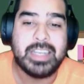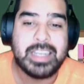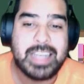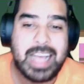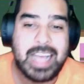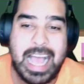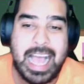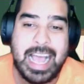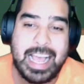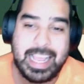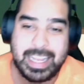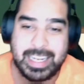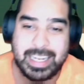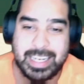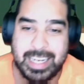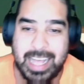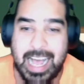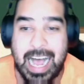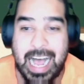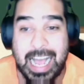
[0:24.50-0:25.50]

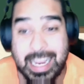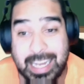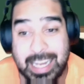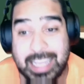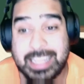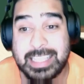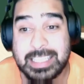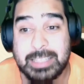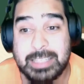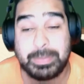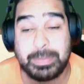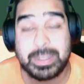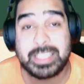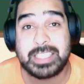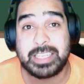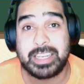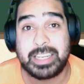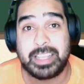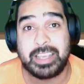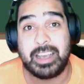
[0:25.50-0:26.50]
and I like the
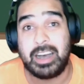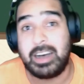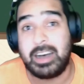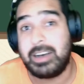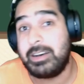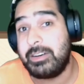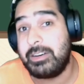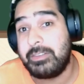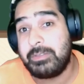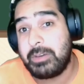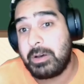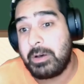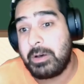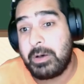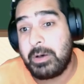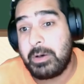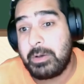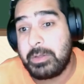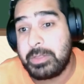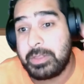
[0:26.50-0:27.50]
simplicity of
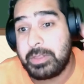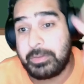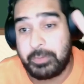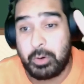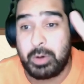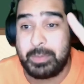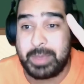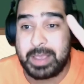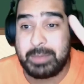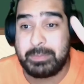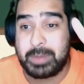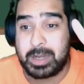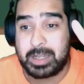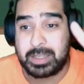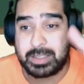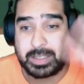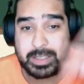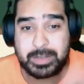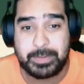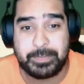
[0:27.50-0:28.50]
the 4 main
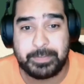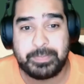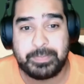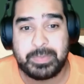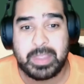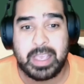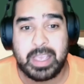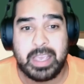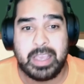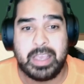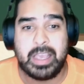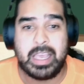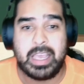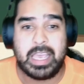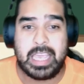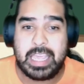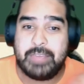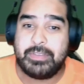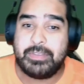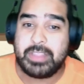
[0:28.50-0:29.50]
balls.
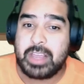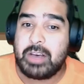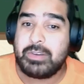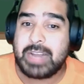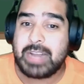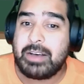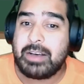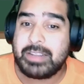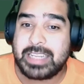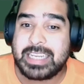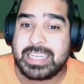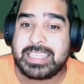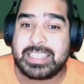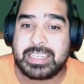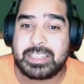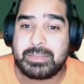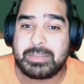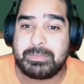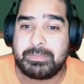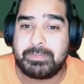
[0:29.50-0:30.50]
Even though nowadays
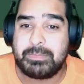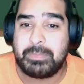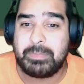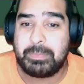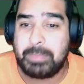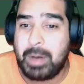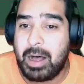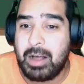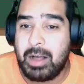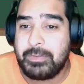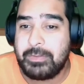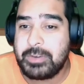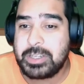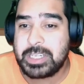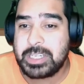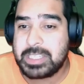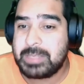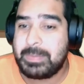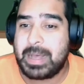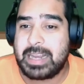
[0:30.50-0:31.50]
there's a ball for
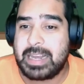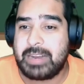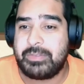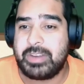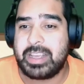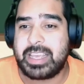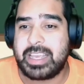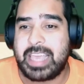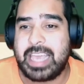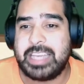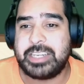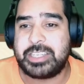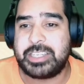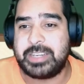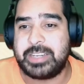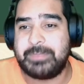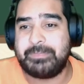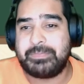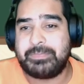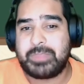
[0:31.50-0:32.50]
just about every
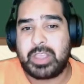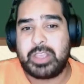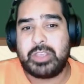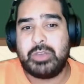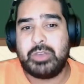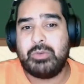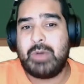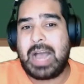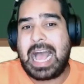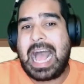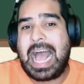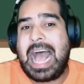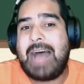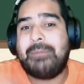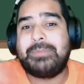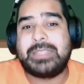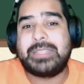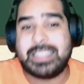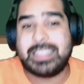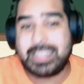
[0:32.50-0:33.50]
occasion, you
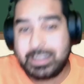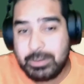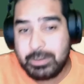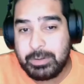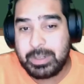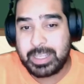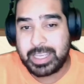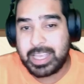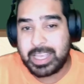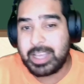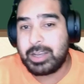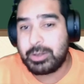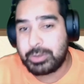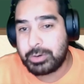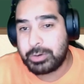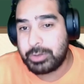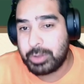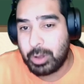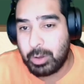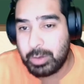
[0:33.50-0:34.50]
absolutely can go
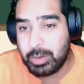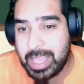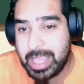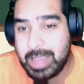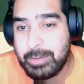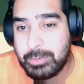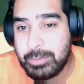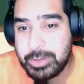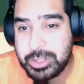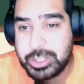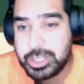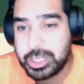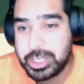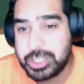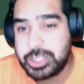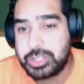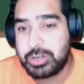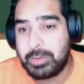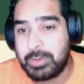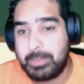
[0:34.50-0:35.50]
through the whole game with
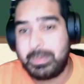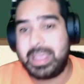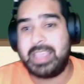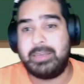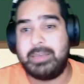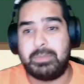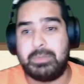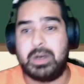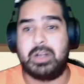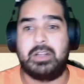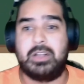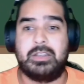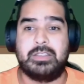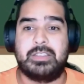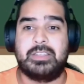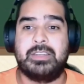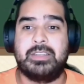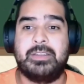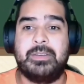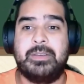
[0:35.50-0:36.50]
just your main
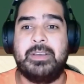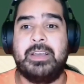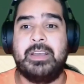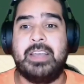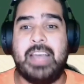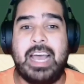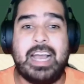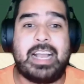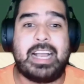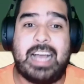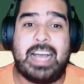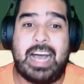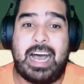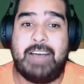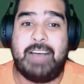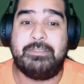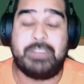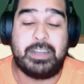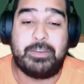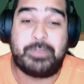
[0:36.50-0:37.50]
balls. Heck,
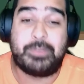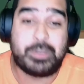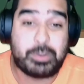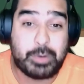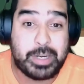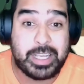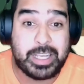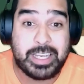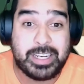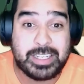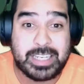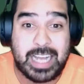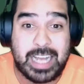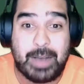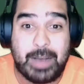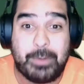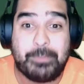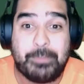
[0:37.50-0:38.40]
I've done it for 20 years now.